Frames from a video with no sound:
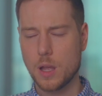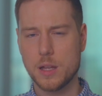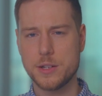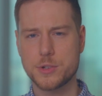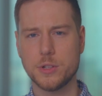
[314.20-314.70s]

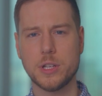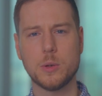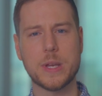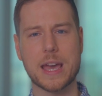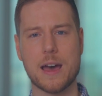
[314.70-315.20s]
Additionally,
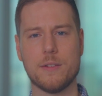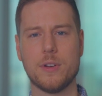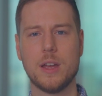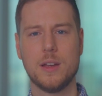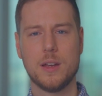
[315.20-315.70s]
we have
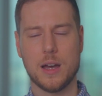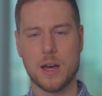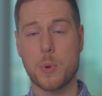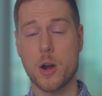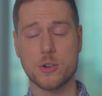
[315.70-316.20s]

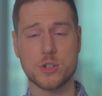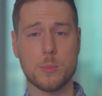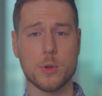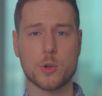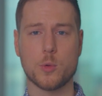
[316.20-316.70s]
a
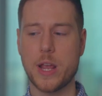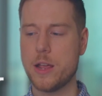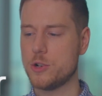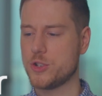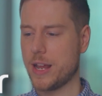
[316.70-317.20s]
partnership with
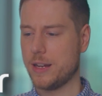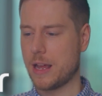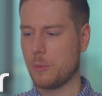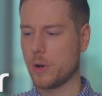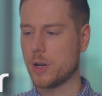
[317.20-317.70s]
RioChain
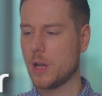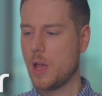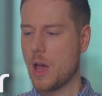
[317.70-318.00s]
Network.